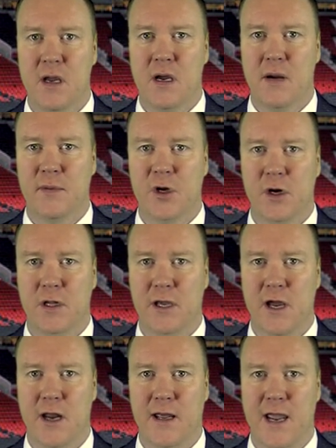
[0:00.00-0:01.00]
I'm currently
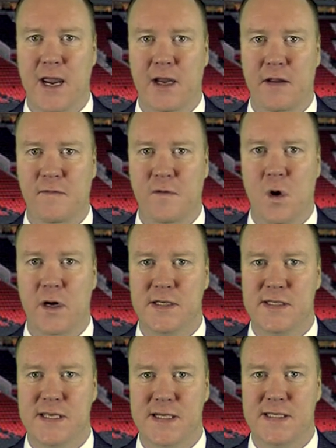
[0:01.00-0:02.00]
on an 84 and
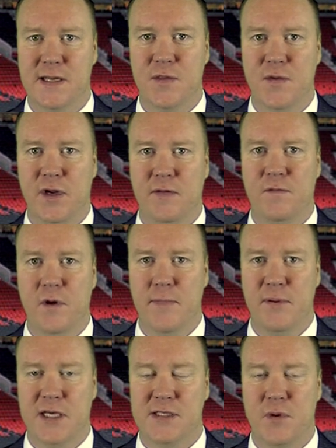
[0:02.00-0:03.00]
63 free
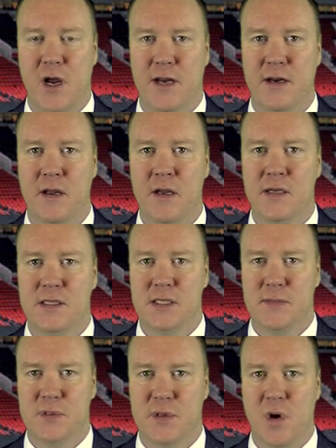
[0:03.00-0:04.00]
picks run.
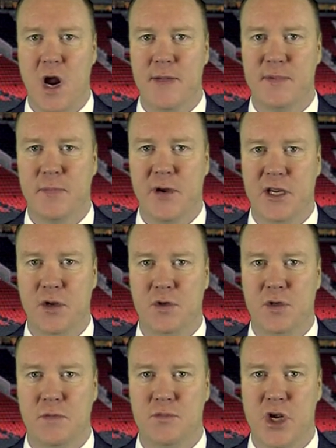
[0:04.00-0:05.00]
Subscribe to my
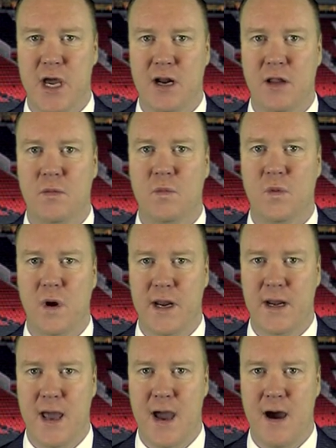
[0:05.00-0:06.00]
YouTube channel
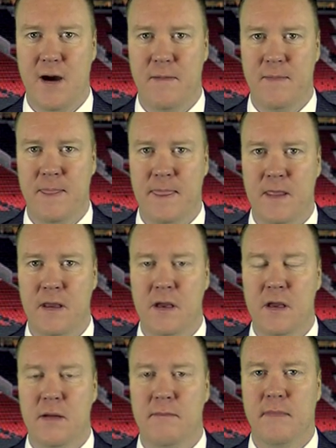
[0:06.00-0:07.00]
right now.
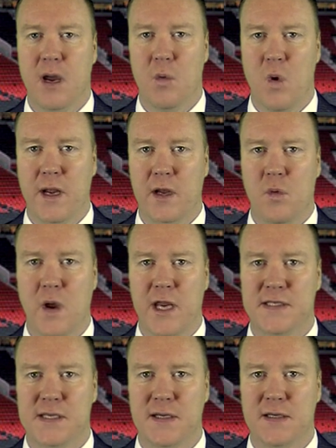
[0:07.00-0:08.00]
My winning
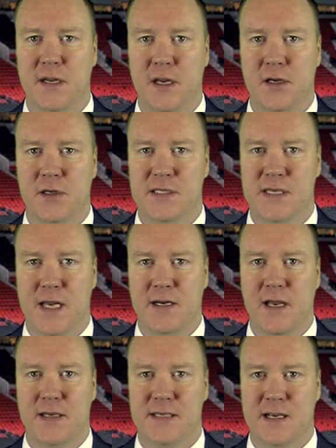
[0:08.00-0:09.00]
ways continued
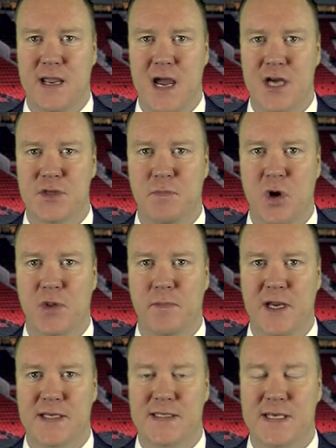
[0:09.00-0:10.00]
Sunday as I cashed both
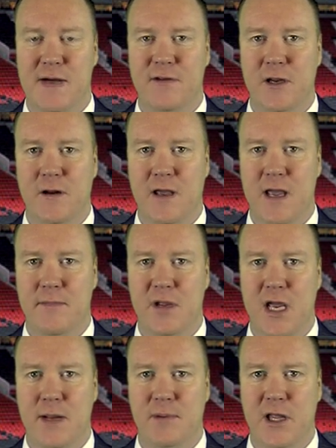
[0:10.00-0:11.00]
my 7 unit
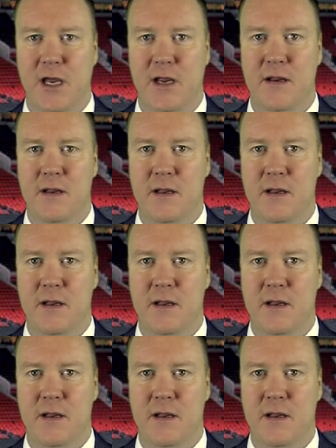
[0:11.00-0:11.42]
NBA play